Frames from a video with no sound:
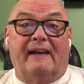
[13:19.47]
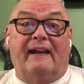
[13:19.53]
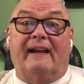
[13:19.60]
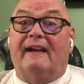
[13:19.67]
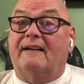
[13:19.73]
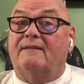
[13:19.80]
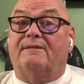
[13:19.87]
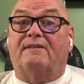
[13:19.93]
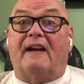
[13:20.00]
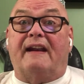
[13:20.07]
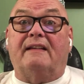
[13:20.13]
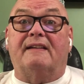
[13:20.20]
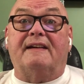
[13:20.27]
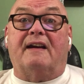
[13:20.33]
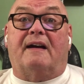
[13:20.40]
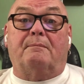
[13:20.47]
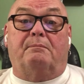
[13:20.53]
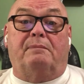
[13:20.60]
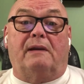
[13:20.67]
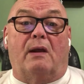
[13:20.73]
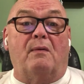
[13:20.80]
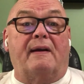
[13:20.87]
and frankly got
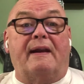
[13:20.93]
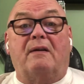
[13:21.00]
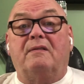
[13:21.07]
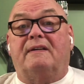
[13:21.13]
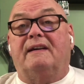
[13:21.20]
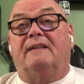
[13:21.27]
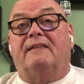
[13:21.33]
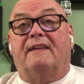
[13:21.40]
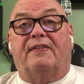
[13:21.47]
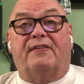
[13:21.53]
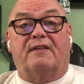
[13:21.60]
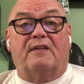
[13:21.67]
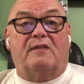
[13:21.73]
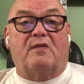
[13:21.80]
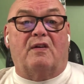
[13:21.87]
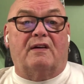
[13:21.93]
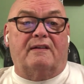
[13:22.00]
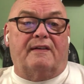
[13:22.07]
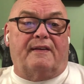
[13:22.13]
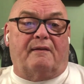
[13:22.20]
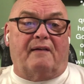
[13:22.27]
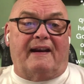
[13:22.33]
blown out in the 3rd quarter
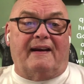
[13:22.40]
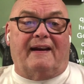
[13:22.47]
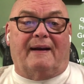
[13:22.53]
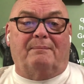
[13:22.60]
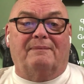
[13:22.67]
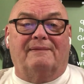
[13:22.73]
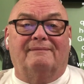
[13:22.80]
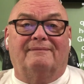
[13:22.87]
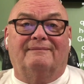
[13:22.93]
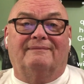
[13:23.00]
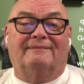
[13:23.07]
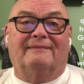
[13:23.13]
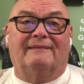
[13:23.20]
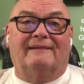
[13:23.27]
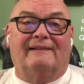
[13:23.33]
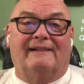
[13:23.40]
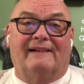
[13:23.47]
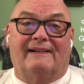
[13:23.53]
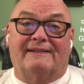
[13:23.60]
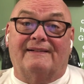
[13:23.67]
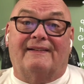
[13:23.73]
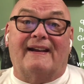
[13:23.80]
of the Grey Cup.
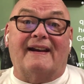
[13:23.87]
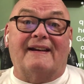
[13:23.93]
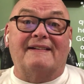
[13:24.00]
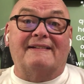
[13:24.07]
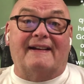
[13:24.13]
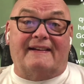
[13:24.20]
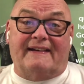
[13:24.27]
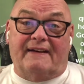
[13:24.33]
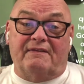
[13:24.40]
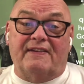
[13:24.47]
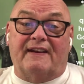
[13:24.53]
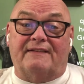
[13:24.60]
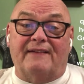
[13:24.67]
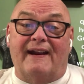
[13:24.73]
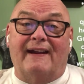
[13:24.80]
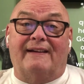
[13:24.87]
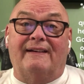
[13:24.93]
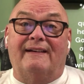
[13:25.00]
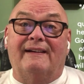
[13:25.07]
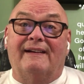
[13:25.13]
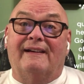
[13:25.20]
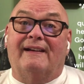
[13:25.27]
So like I said, given the
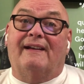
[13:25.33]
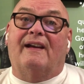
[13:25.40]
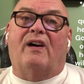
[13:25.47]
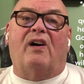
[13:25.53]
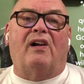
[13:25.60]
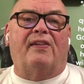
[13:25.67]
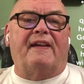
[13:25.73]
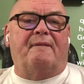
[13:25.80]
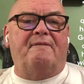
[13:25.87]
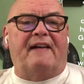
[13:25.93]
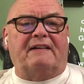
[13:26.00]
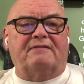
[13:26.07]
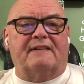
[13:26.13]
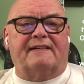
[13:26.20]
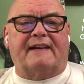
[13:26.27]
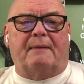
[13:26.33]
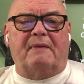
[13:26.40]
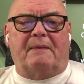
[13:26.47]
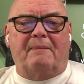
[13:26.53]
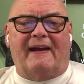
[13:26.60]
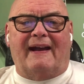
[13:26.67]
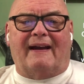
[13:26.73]
trend, all them veterans
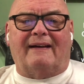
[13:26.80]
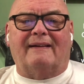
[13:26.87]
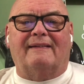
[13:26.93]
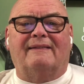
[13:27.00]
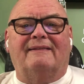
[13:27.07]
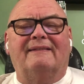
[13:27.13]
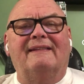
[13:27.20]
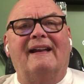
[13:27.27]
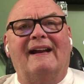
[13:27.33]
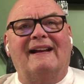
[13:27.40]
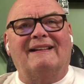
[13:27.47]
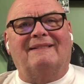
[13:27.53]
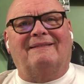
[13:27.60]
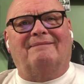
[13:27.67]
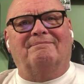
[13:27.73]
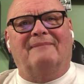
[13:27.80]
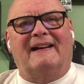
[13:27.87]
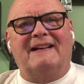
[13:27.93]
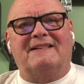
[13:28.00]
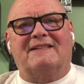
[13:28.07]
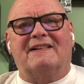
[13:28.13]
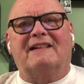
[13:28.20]
coming back, that
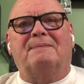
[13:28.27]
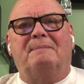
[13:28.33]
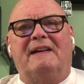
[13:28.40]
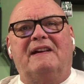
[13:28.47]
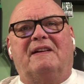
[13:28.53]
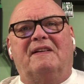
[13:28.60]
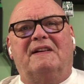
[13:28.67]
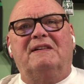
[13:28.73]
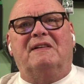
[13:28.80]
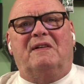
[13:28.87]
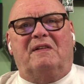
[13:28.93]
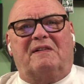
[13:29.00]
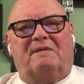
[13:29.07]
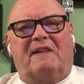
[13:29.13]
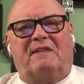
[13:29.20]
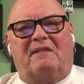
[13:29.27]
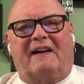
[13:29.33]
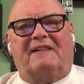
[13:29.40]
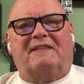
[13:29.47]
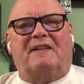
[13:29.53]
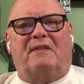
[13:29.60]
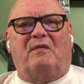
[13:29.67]
might just be good news for the
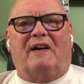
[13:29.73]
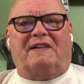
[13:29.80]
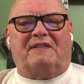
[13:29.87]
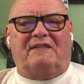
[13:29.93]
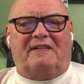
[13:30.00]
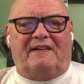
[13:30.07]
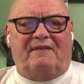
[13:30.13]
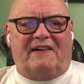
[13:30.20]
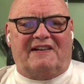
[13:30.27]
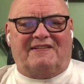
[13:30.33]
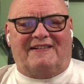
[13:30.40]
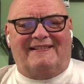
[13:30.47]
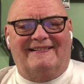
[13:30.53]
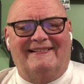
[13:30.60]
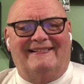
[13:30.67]
rest of the Western Division.